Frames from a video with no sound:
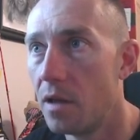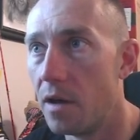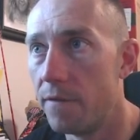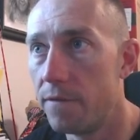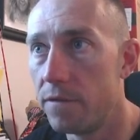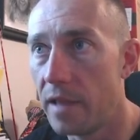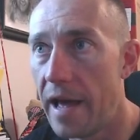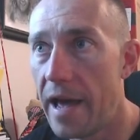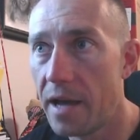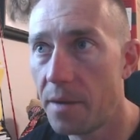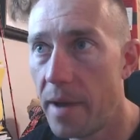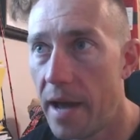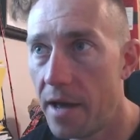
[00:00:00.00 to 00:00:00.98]
a
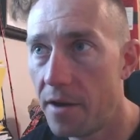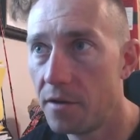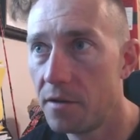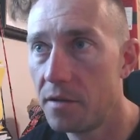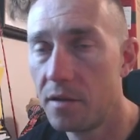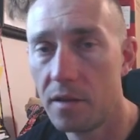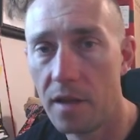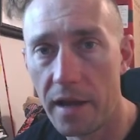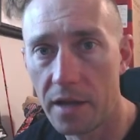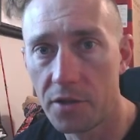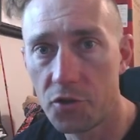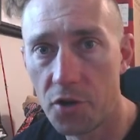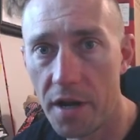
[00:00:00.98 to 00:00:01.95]
flag pattern
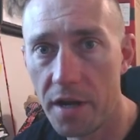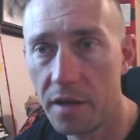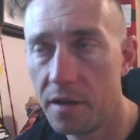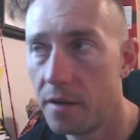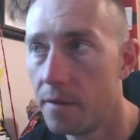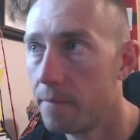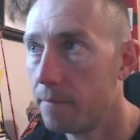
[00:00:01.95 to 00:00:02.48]
like I trade,